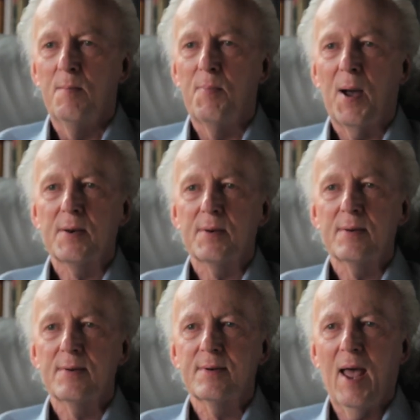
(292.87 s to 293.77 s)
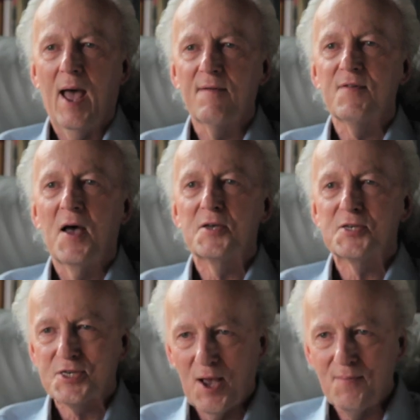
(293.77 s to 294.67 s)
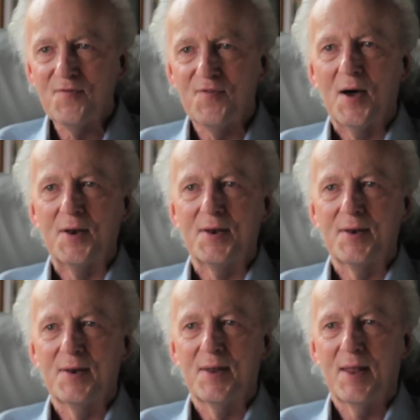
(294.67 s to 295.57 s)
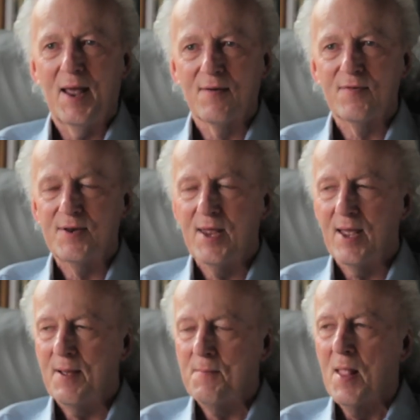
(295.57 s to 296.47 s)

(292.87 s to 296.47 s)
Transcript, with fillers: but to have some fun every day.